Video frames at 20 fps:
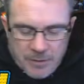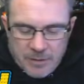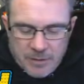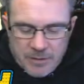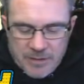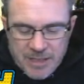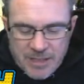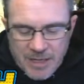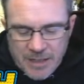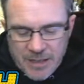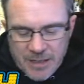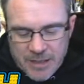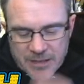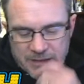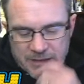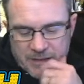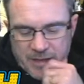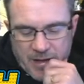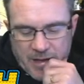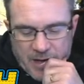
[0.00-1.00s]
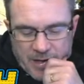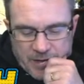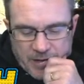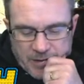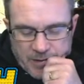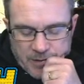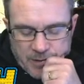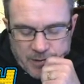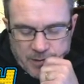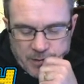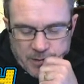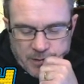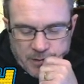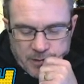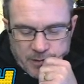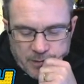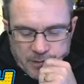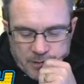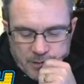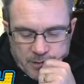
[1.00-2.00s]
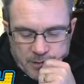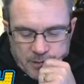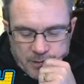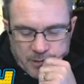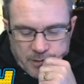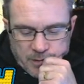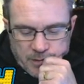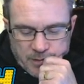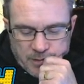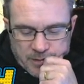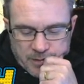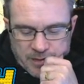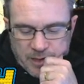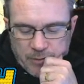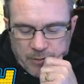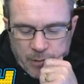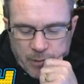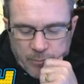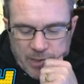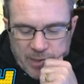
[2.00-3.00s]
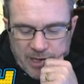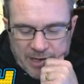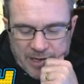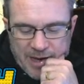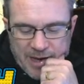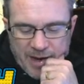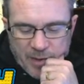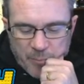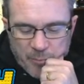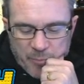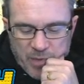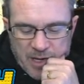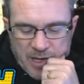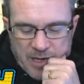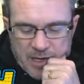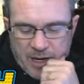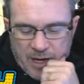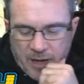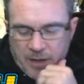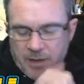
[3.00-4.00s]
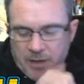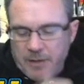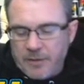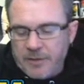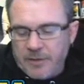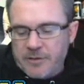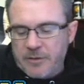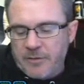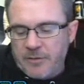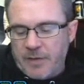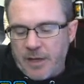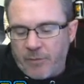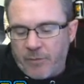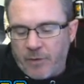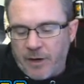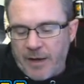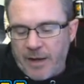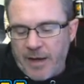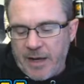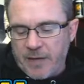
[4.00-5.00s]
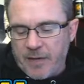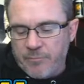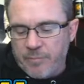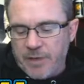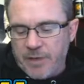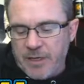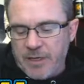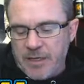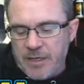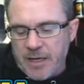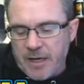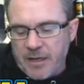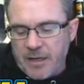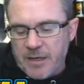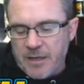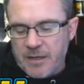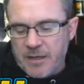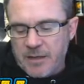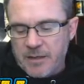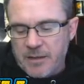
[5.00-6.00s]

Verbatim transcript: Yeti is not... I'll tell you what, we can add a big Yeti. Let's do that. We're going to add a big Yeti.